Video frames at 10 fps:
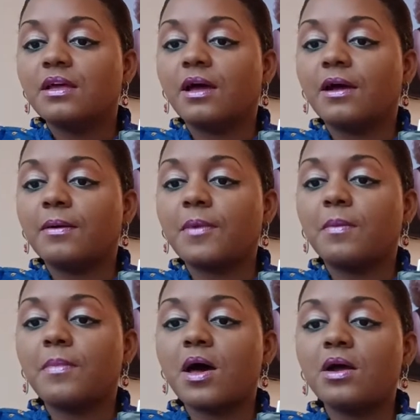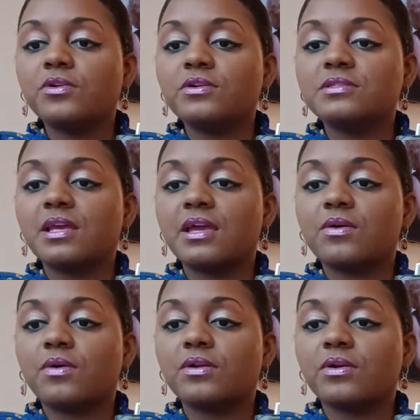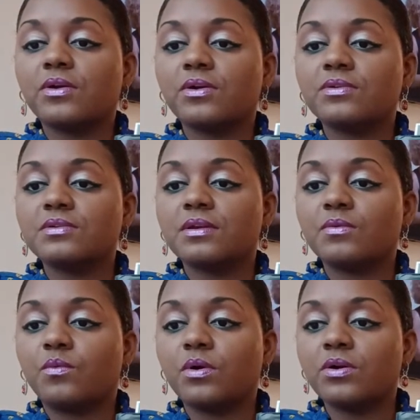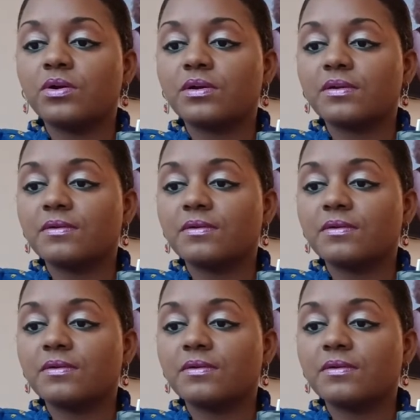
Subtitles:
A modern take on her work,